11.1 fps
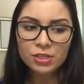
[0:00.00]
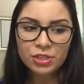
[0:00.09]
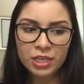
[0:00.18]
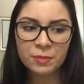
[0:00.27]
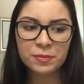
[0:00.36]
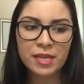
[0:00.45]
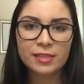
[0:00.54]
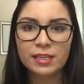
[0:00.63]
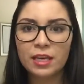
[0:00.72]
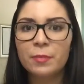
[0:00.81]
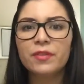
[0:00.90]
she keeps
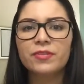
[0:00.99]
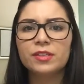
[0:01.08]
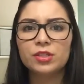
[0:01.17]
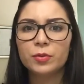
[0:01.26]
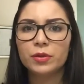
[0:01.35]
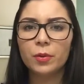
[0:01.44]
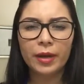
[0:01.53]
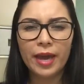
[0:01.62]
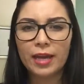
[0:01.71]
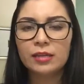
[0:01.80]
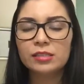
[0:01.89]
asking him if he's doing
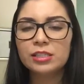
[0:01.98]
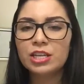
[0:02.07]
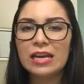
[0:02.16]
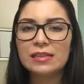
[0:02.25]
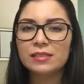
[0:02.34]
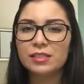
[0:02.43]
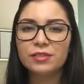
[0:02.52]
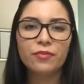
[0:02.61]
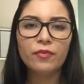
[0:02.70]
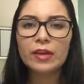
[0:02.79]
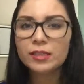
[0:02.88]
okay, because she has this
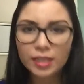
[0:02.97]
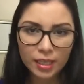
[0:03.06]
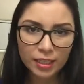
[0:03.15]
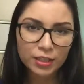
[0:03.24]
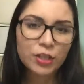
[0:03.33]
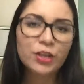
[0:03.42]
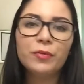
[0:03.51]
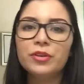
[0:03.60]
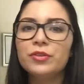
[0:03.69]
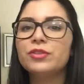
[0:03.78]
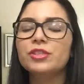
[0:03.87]
feeling, you know,
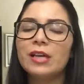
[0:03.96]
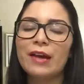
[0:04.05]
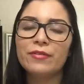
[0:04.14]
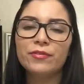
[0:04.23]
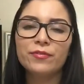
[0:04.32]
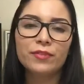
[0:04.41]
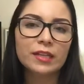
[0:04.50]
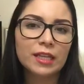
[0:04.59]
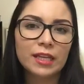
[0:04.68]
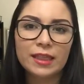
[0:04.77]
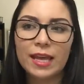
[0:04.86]
when you just have a
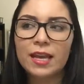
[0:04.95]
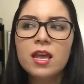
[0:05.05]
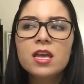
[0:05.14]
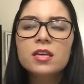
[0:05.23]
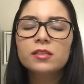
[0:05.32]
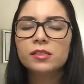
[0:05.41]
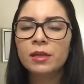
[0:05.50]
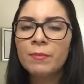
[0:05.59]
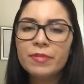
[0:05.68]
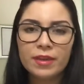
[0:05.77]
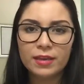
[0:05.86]
feeling that
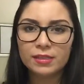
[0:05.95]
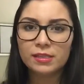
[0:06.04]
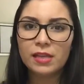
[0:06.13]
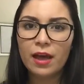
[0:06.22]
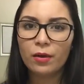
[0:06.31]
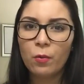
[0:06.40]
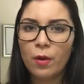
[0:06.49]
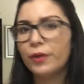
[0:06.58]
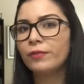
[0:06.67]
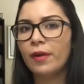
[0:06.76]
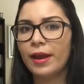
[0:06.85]
something is not
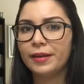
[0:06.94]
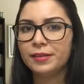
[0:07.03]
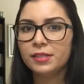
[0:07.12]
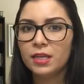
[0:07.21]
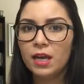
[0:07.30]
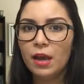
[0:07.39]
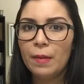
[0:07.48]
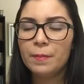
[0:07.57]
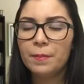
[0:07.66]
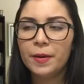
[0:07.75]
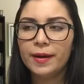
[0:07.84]
quite right,
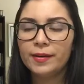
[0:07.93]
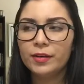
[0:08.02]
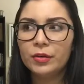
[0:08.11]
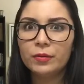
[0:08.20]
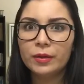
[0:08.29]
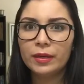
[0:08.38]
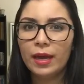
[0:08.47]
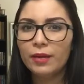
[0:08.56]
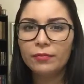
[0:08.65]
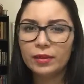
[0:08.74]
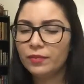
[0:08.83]
but you
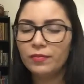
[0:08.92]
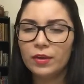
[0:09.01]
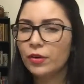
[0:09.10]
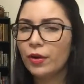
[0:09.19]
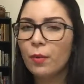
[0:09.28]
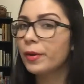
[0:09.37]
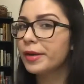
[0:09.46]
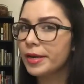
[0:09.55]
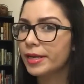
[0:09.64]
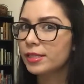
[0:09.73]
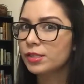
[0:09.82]
can't really figure out what
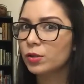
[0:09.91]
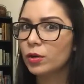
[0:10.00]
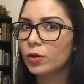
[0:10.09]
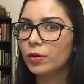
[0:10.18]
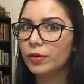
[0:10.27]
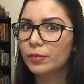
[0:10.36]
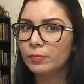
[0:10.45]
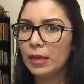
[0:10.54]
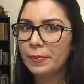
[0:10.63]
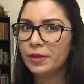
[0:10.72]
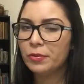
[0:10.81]
it is, or
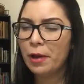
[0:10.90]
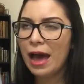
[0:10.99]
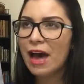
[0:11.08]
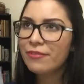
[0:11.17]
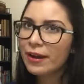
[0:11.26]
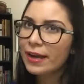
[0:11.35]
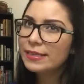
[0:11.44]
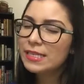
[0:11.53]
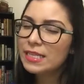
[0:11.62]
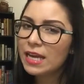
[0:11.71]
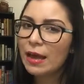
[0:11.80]
maybe you have an
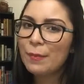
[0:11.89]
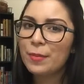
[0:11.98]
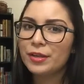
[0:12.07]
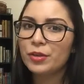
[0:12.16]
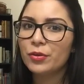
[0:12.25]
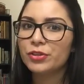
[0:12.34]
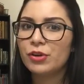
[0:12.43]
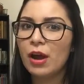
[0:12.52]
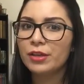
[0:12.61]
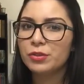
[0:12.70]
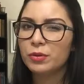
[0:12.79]
idea but you're
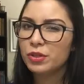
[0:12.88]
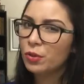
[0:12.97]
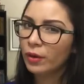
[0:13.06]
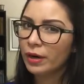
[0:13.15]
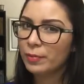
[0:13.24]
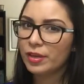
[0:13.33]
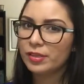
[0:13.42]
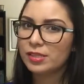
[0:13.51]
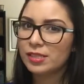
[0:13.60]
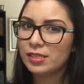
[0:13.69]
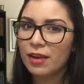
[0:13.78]
trying to ignore it because
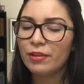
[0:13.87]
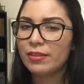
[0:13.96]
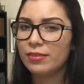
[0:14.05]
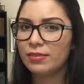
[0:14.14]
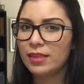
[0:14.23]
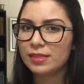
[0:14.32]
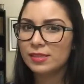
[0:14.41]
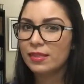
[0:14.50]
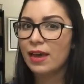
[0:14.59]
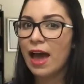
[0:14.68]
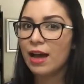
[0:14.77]
that's not that's
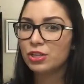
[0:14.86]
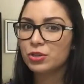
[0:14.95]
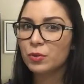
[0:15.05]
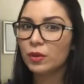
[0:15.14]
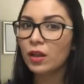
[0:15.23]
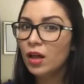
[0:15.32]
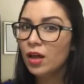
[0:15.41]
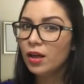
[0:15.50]
not the actual